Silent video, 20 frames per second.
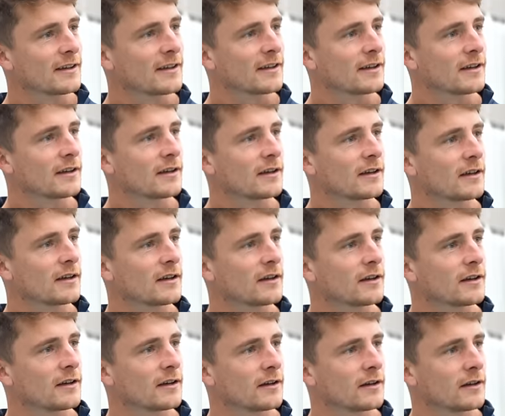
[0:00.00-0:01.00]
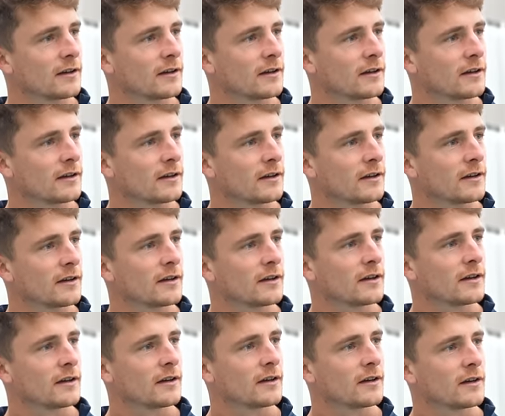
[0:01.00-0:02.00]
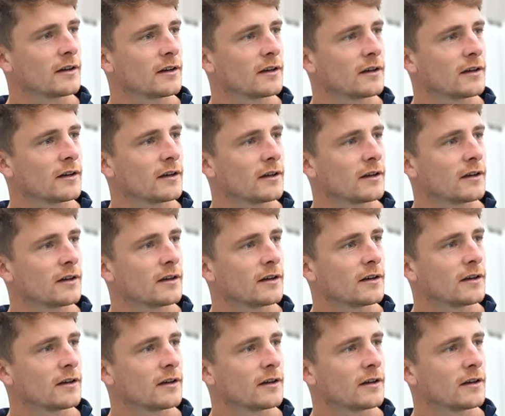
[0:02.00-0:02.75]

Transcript: This person isn't speaking.